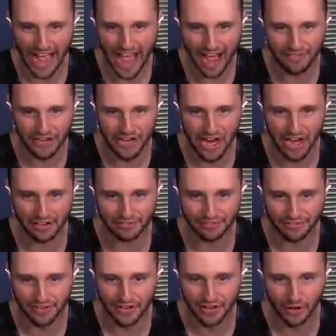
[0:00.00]
I have
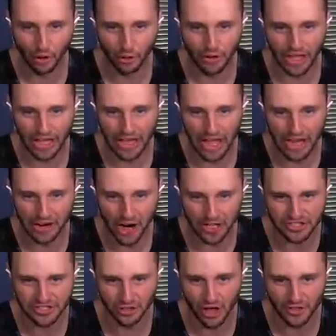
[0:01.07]
enough. Oh yeah, get it
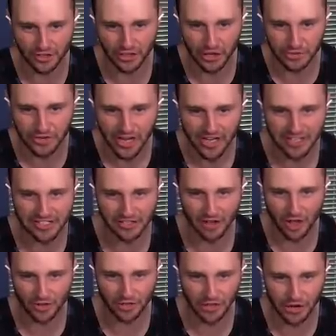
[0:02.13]
all. Still all the loot.
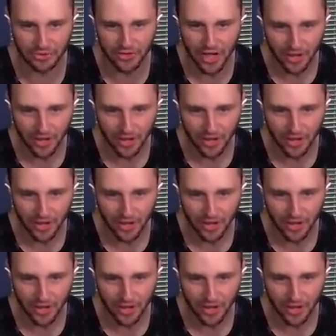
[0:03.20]
Still all the loot.